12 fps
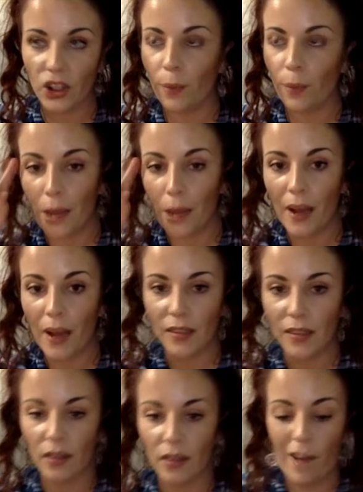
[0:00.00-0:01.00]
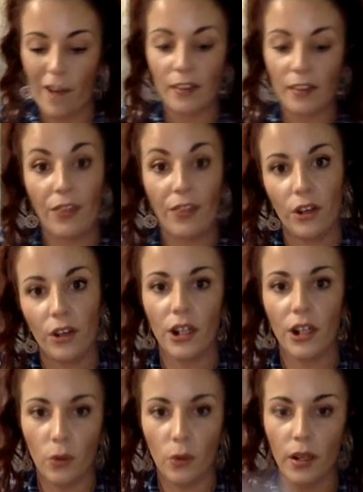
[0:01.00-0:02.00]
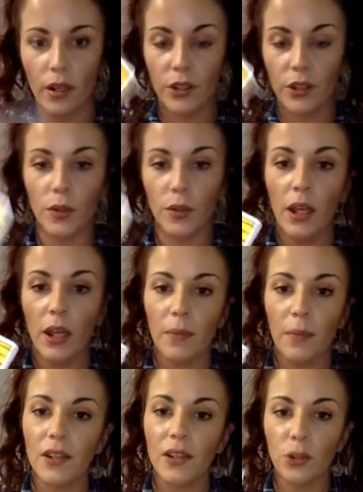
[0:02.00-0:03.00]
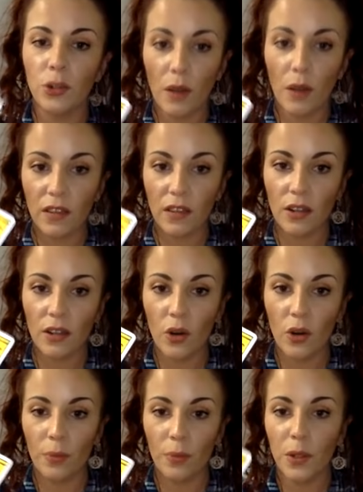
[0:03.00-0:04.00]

You're bypassing the fact that they're ignoring you because you do have a lot of hope.